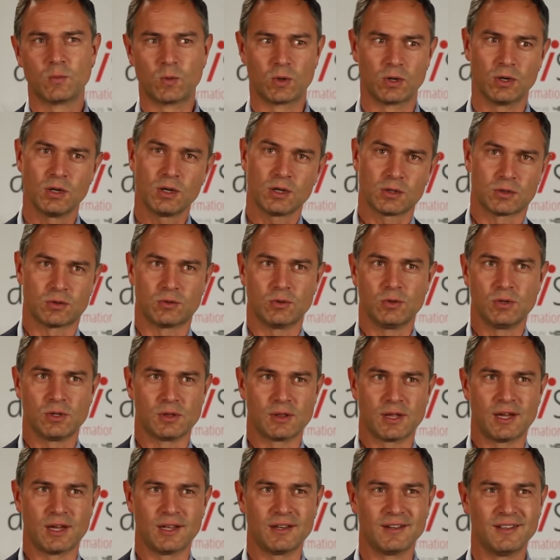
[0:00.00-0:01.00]
We're not doing
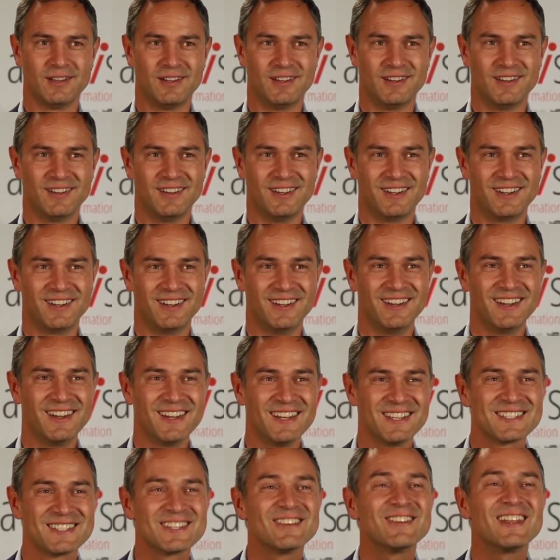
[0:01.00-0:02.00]
that.
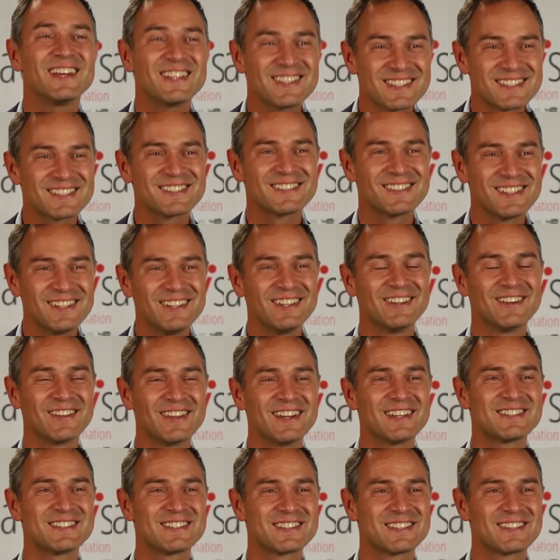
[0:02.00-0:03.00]
So that's, you know,
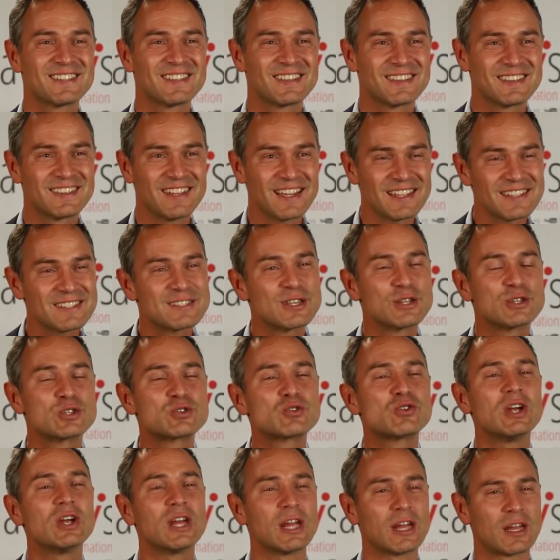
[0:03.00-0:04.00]
that's a
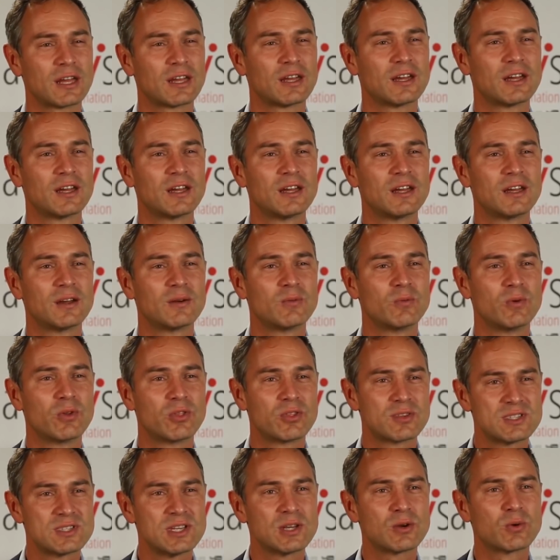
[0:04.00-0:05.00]
trick
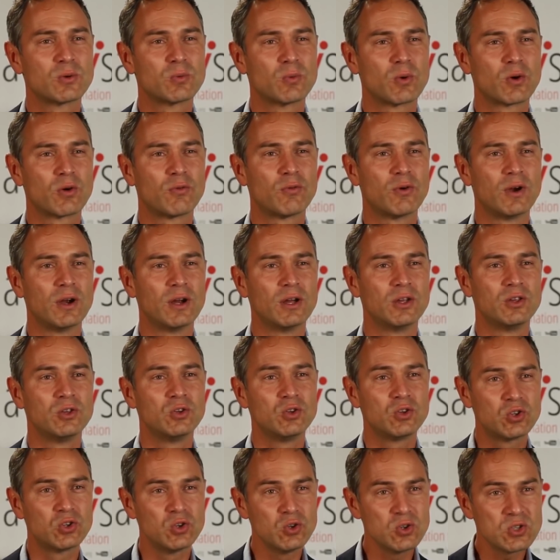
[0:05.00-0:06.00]
with secret warfare.
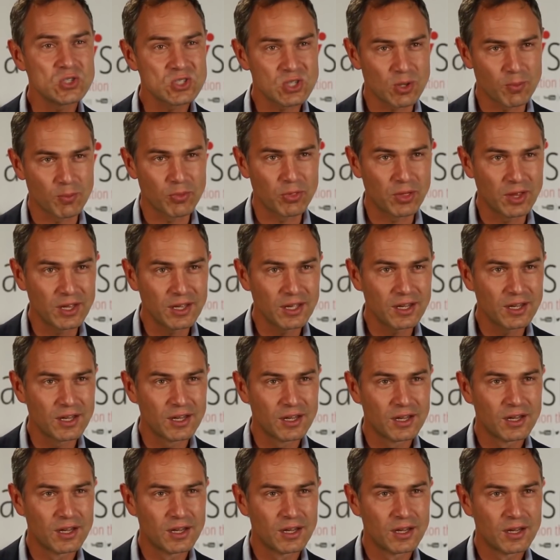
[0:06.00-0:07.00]
You do
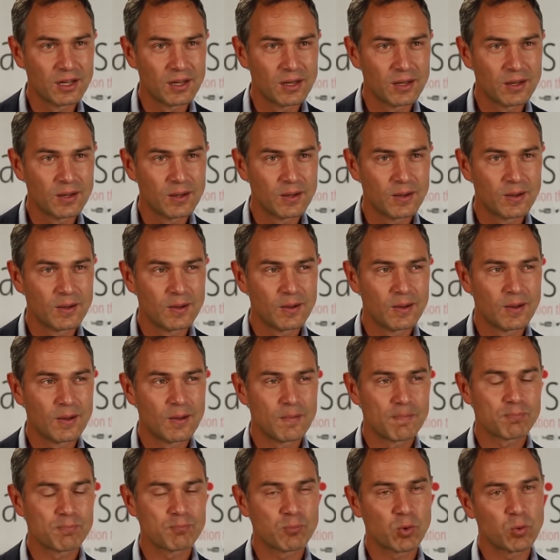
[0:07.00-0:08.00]
something,
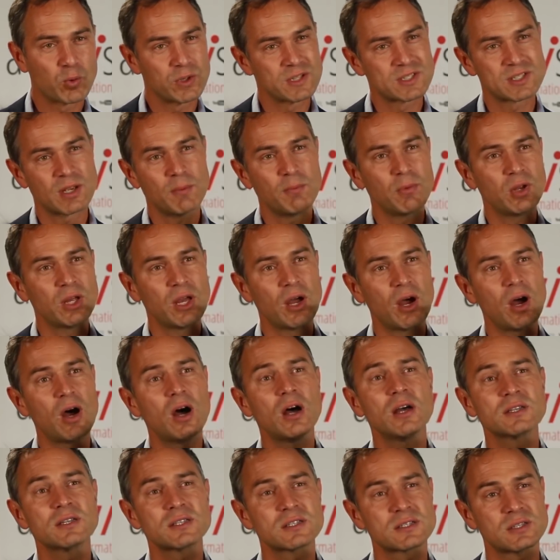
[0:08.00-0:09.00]
but when somebody
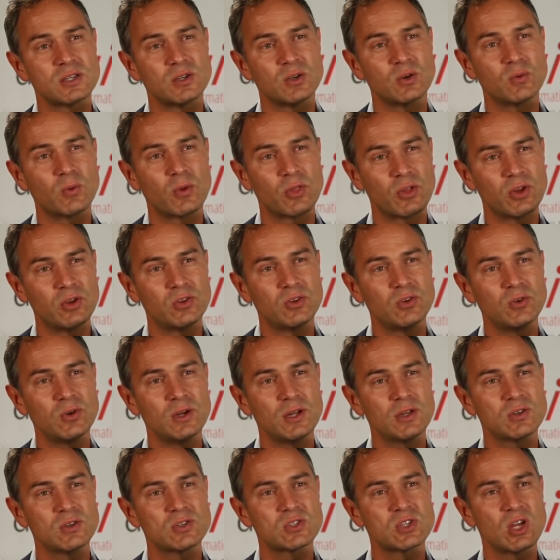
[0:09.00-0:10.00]
asks you whether you do
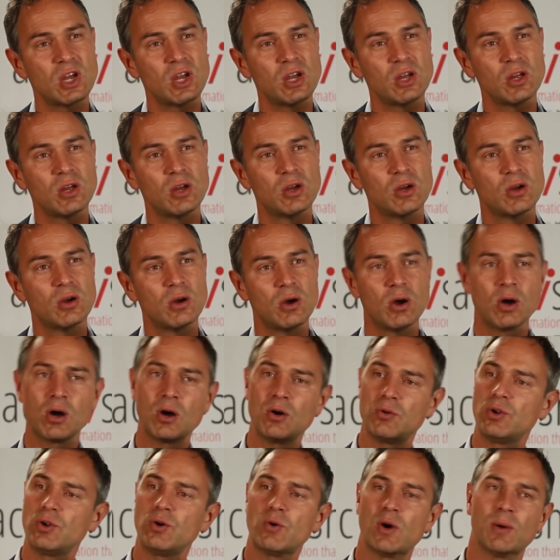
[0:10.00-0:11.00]
it, you say,
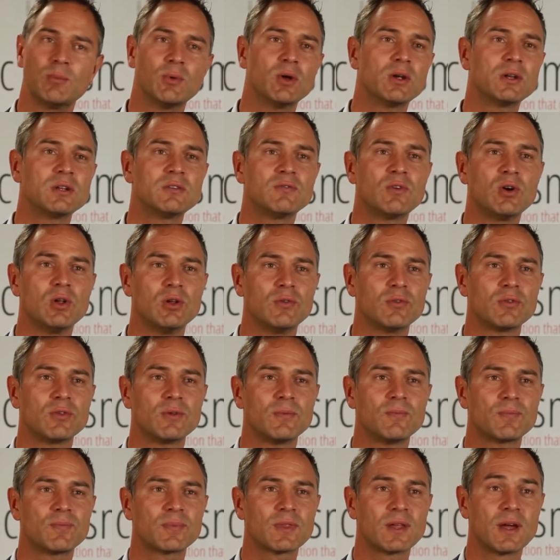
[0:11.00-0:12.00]
oh no, I'm not involved.
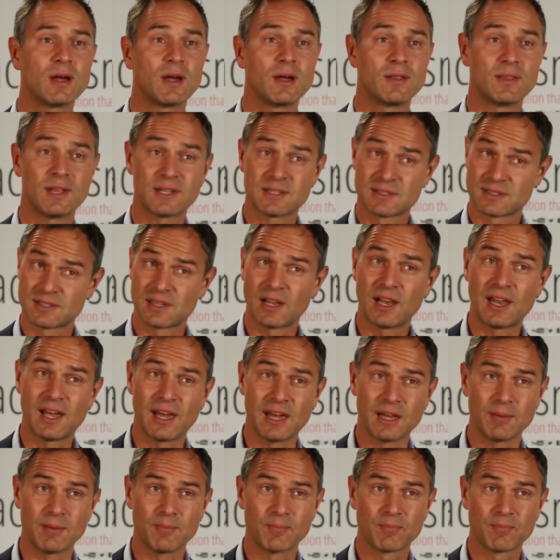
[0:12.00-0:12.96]
That's the lie.